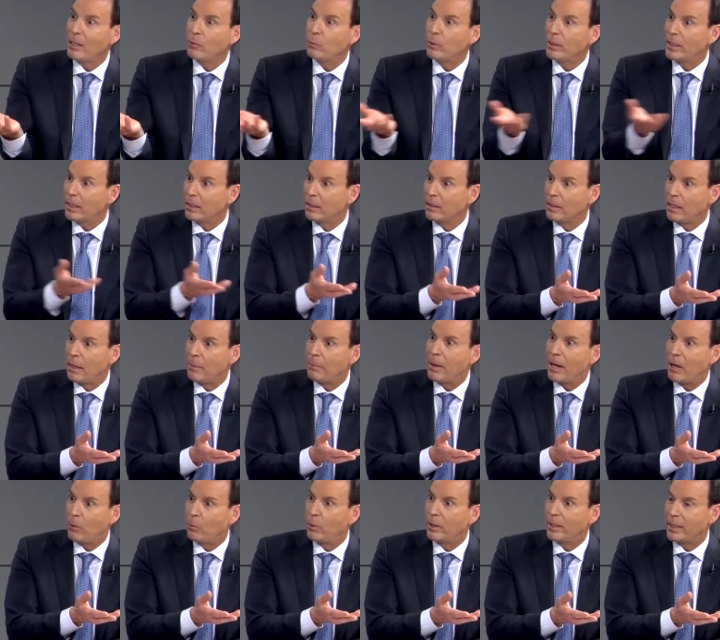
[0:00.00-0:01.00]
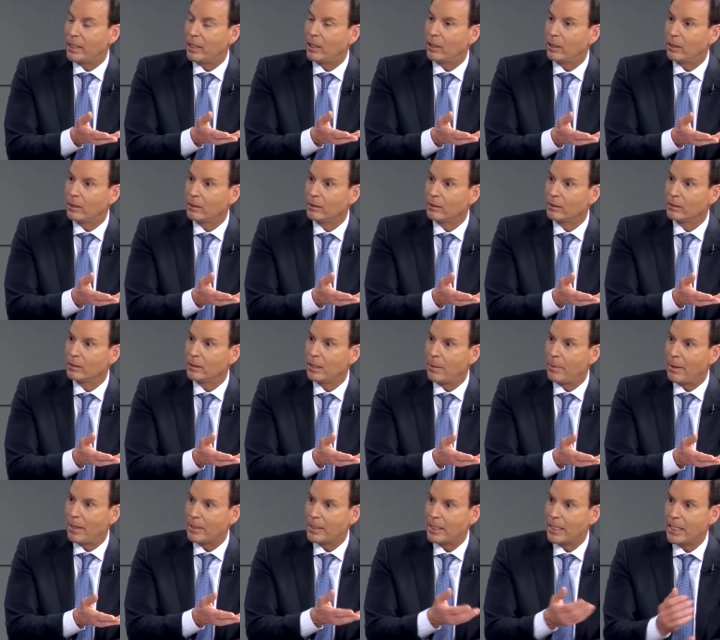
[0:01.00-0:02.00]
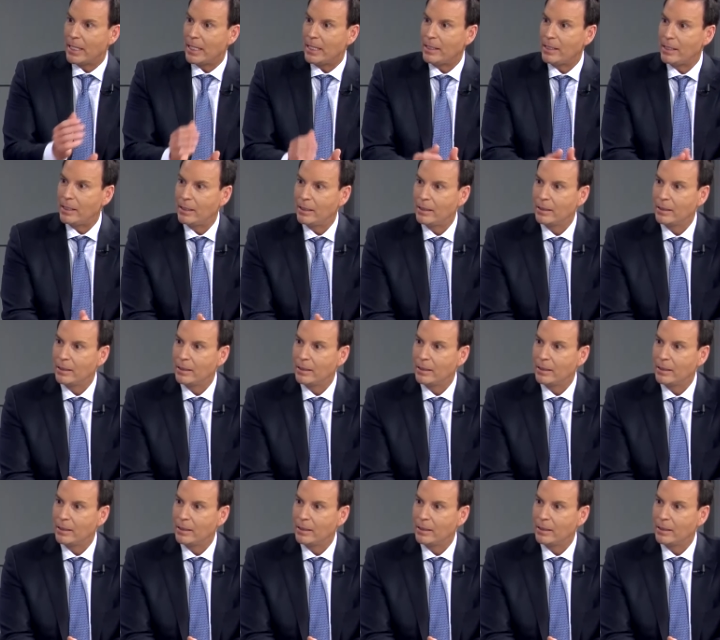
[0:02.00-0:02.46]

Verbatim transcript: what about what they're about to eat?